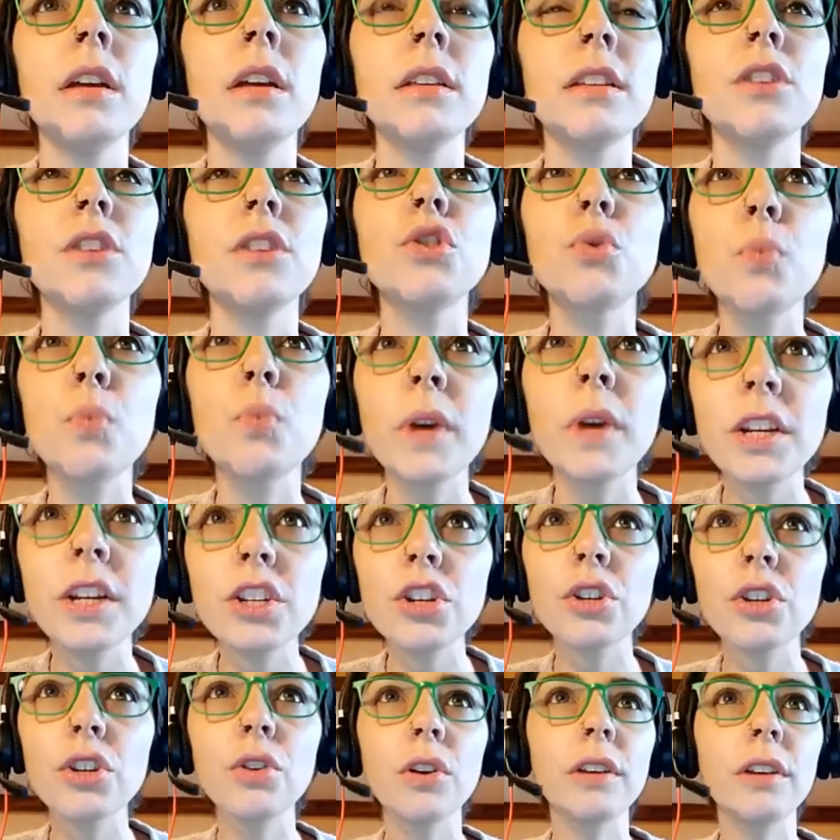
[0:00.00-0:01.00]

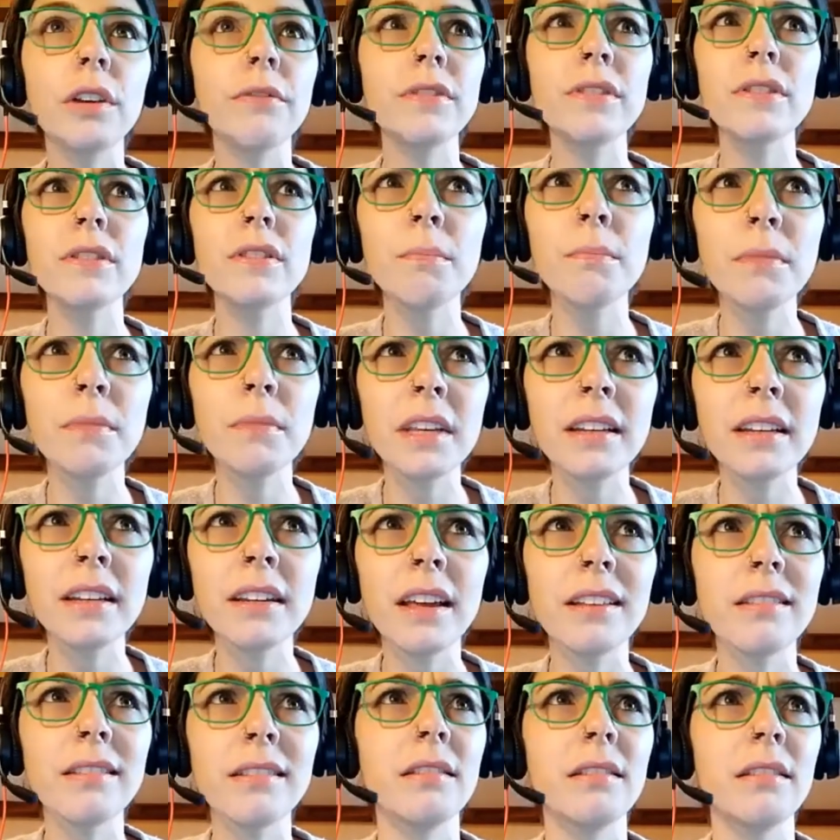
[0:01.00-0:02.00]
situation, or even something
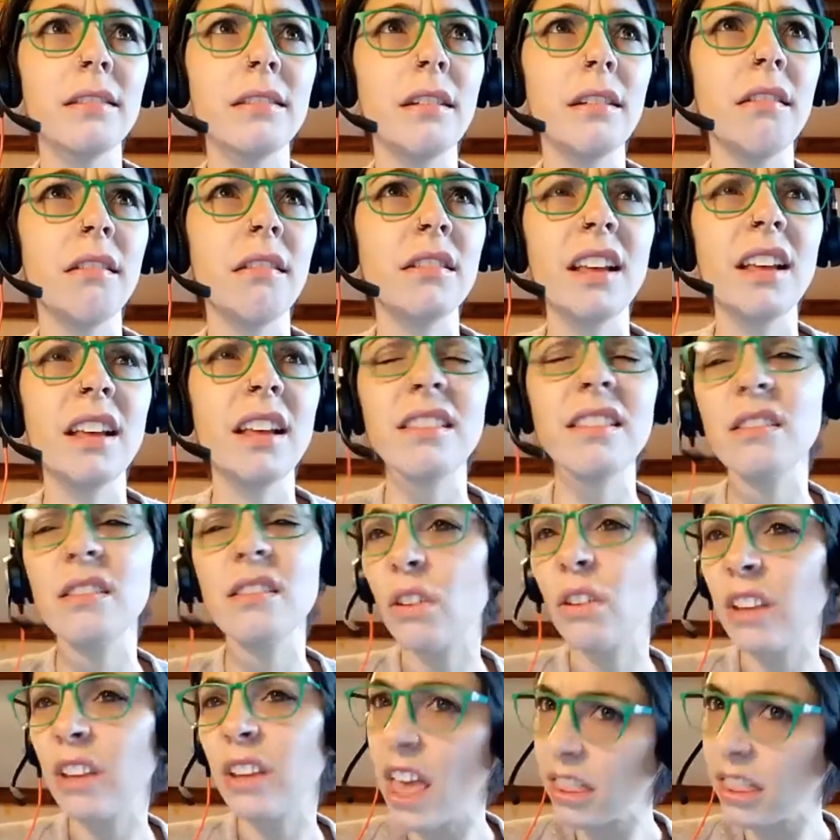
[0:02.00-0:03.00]
that's
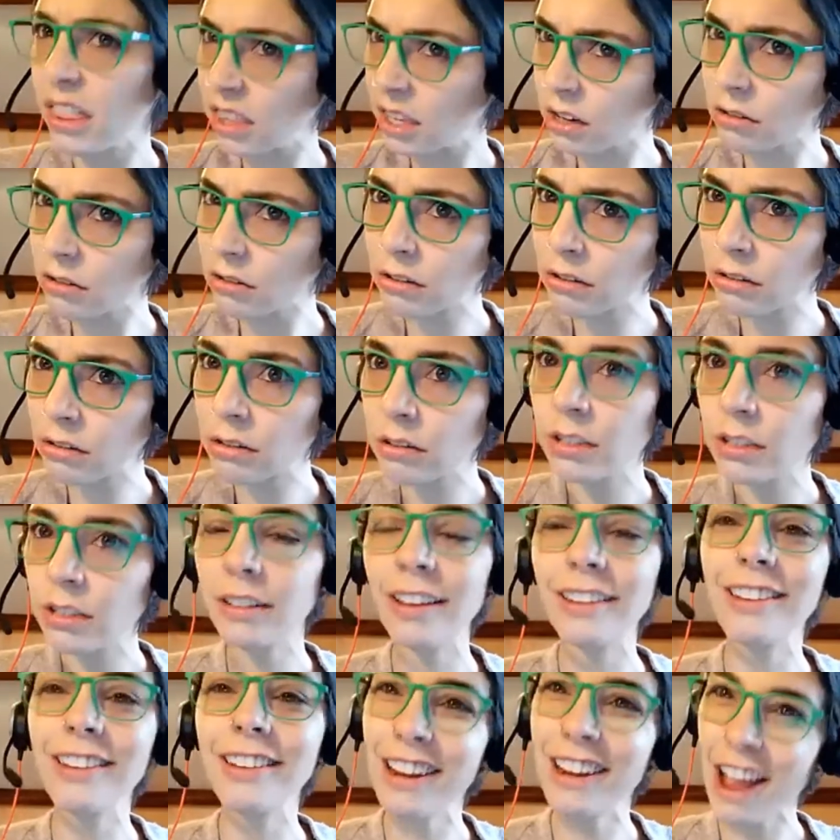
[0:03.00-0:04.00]
not ethical,
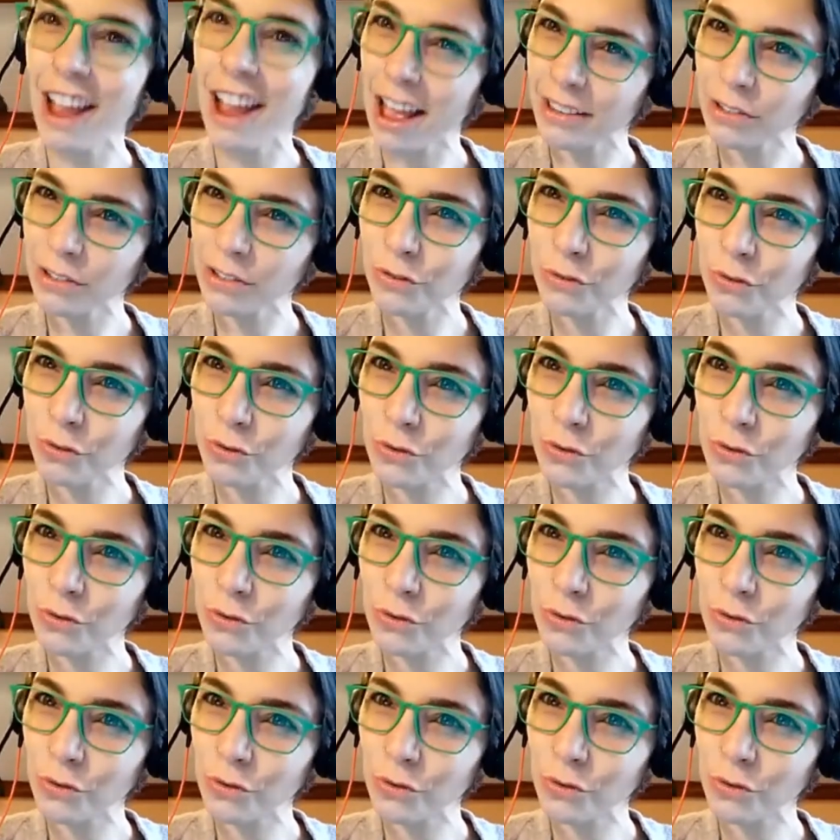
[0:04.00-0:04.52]
that they are asked to